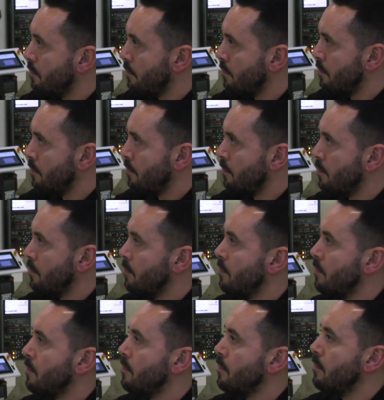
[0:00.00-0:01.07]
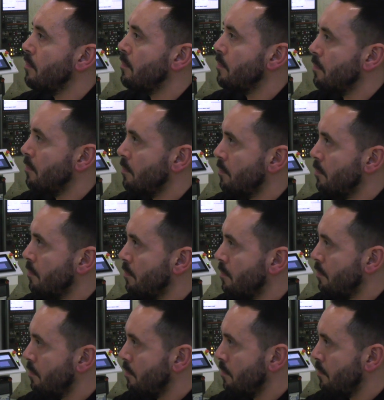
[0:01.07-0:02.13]

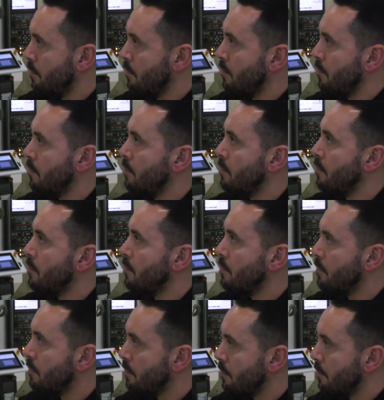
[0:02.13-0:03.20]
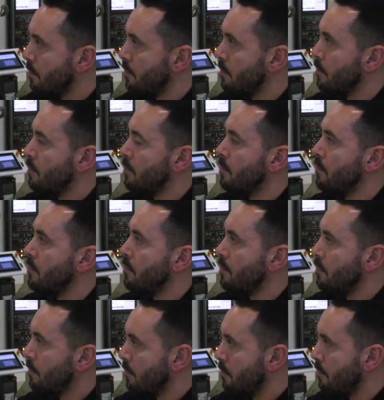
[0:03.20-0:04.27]

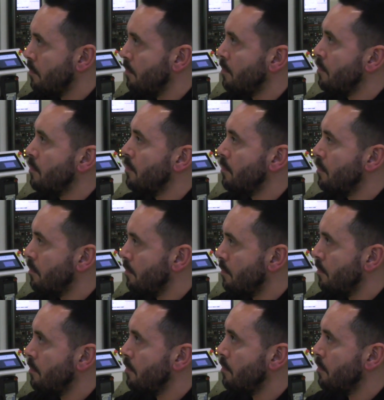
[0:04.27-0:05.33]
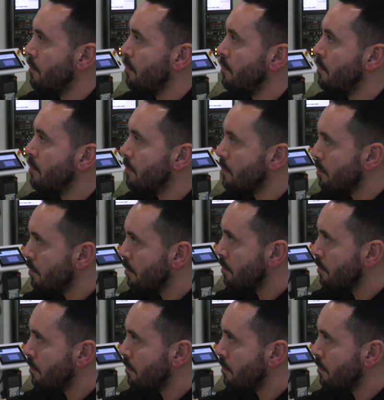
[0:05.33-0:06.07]
(not speaking)